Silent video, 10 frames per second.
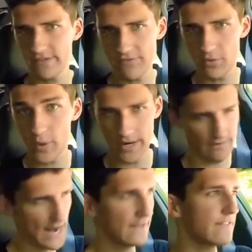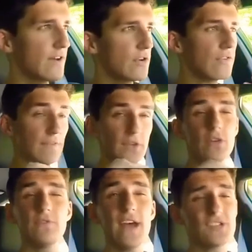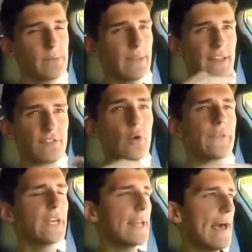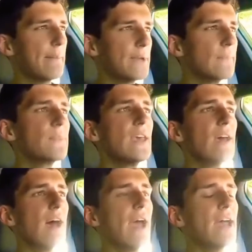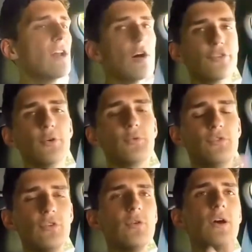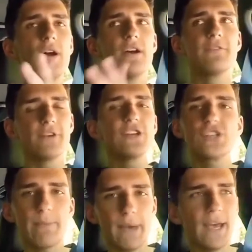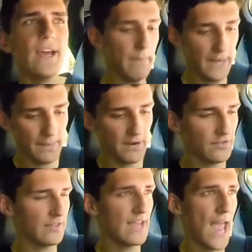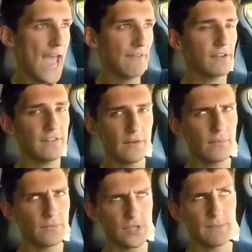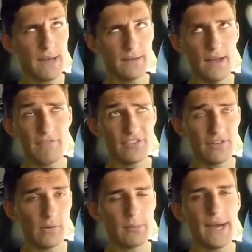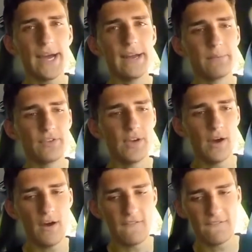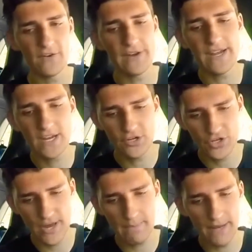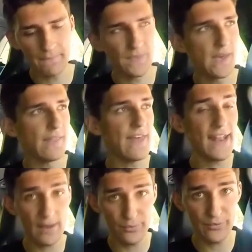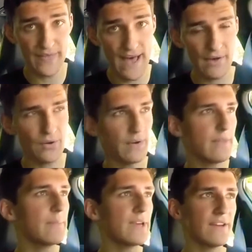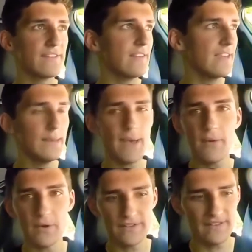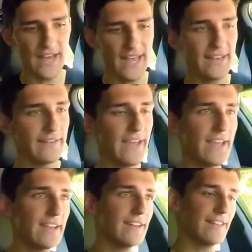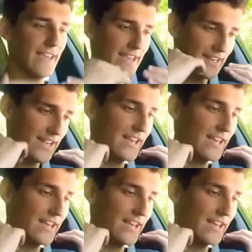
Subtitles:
stuff quick, right? So if you can do fast shipping, that's only gonna help you. And also do free shipping. Me personally, just about every single one of my items are free shipping. That helps with the algorithm because eBay, once again, they can